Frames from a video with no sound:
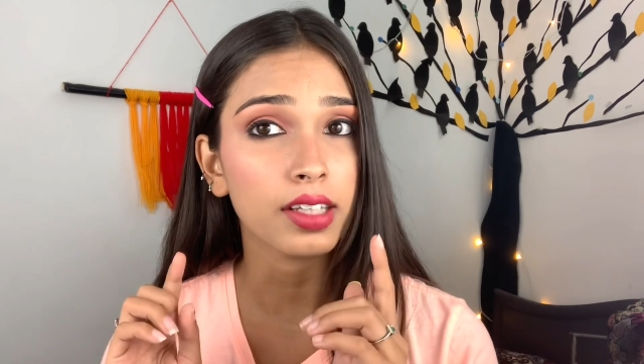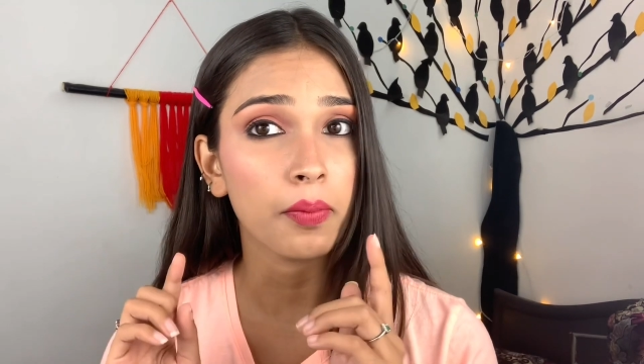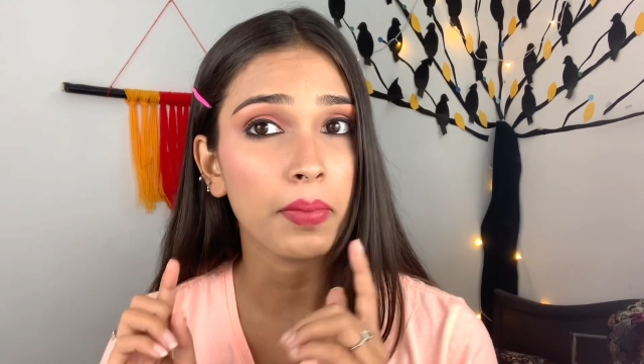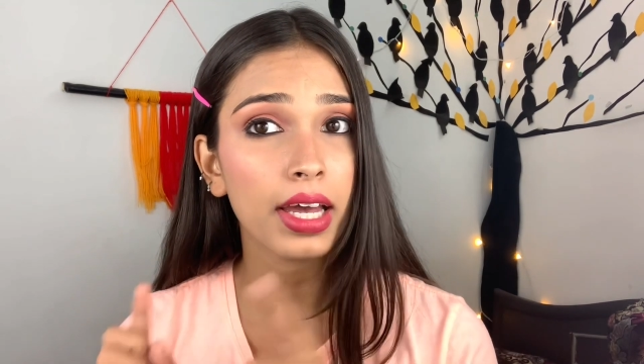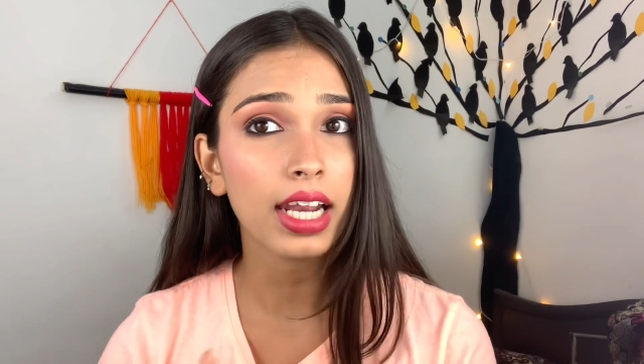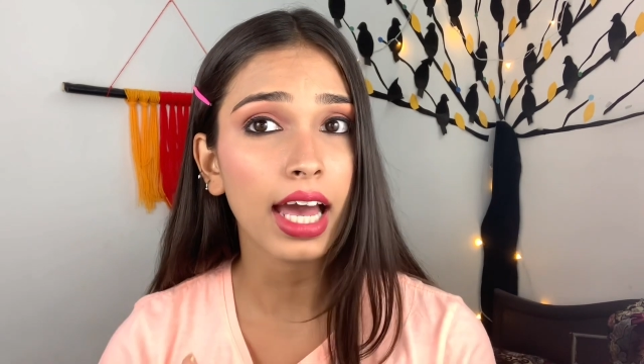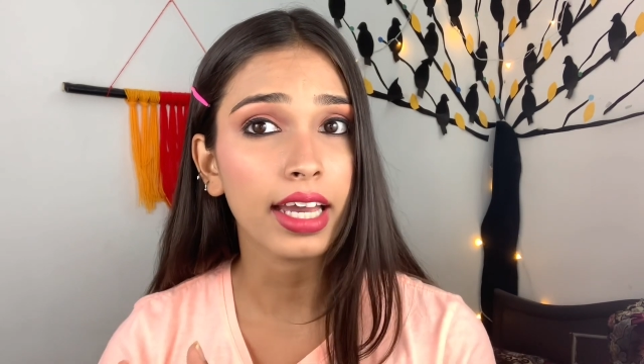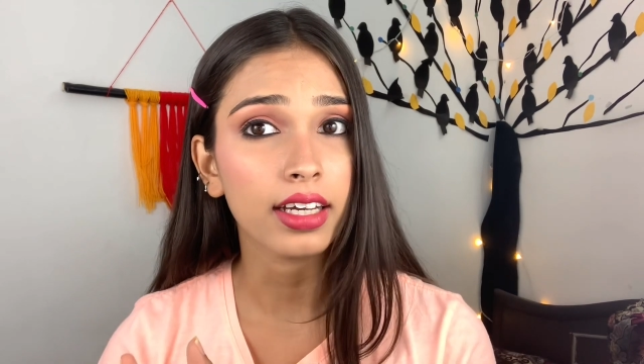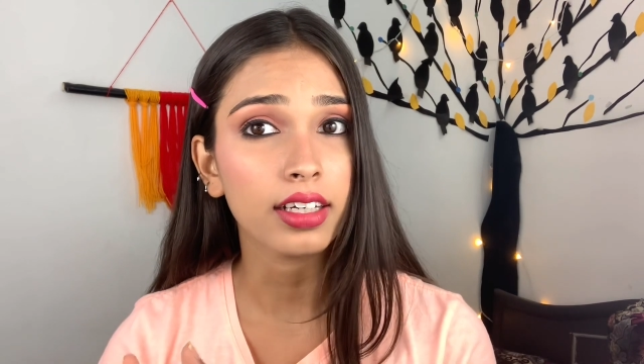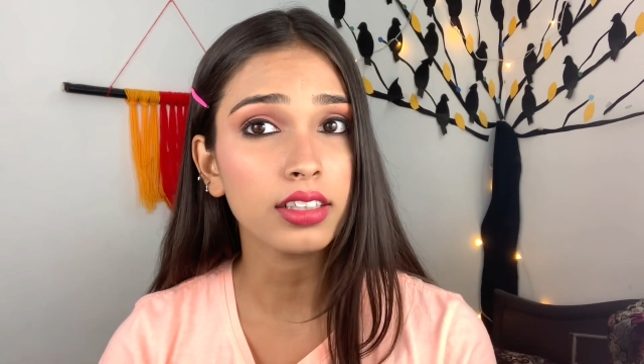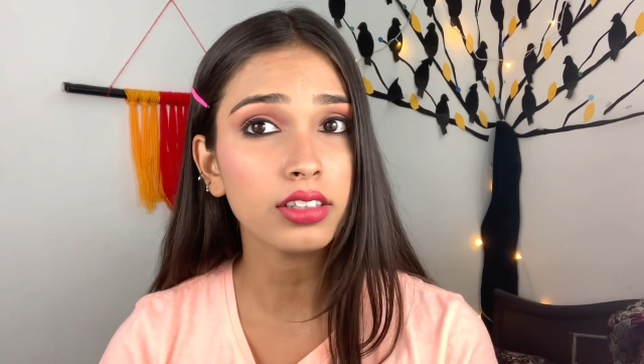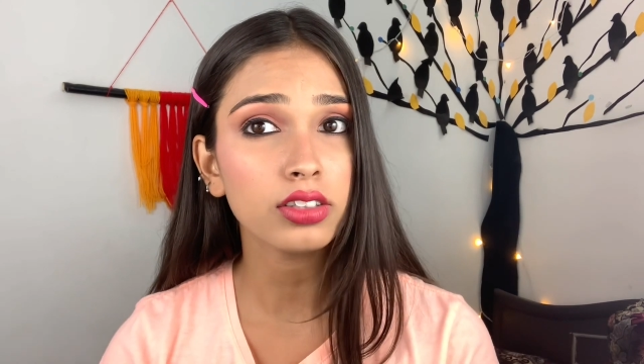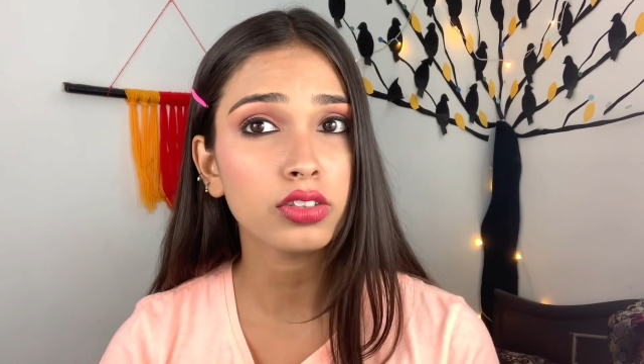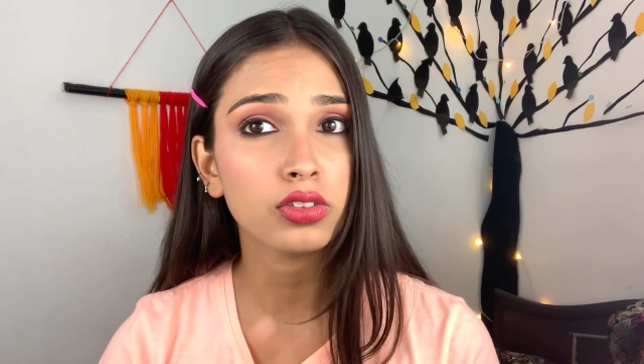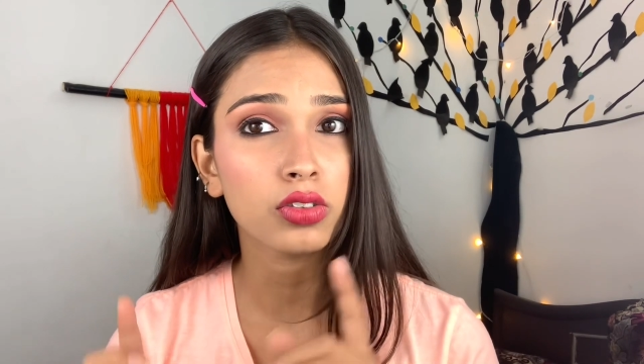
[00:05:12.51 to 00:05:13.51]
the bell
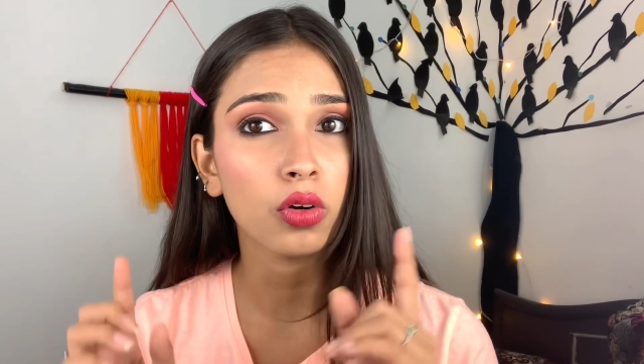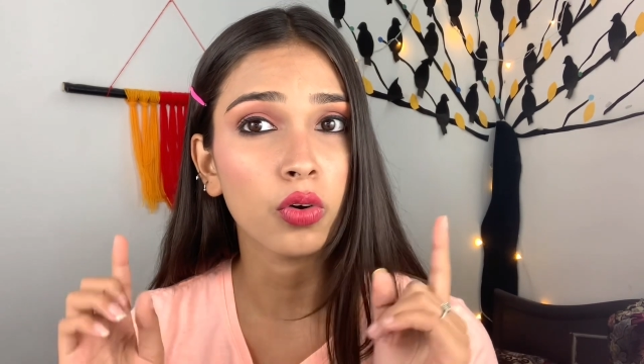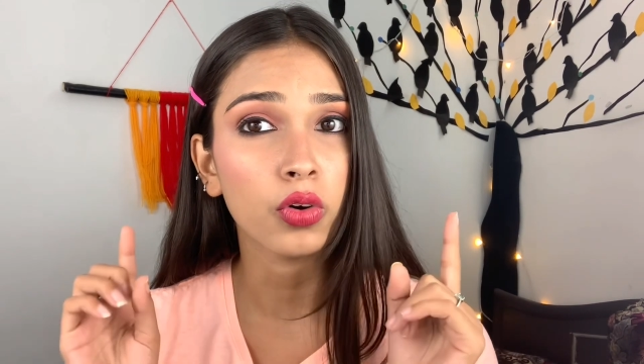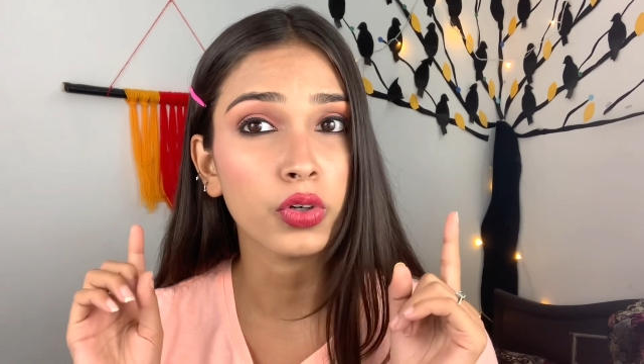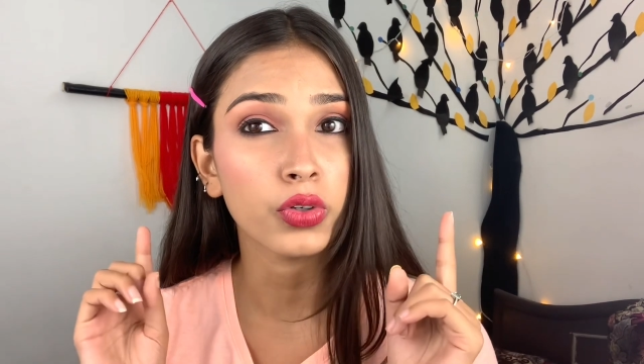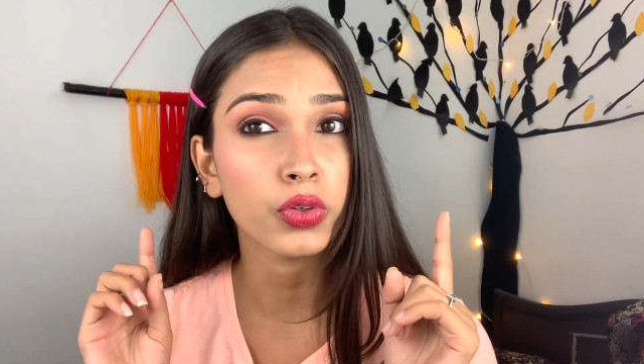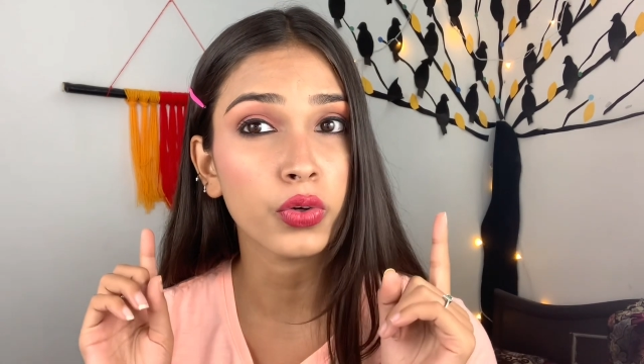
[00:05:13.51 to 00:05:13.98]
icon so you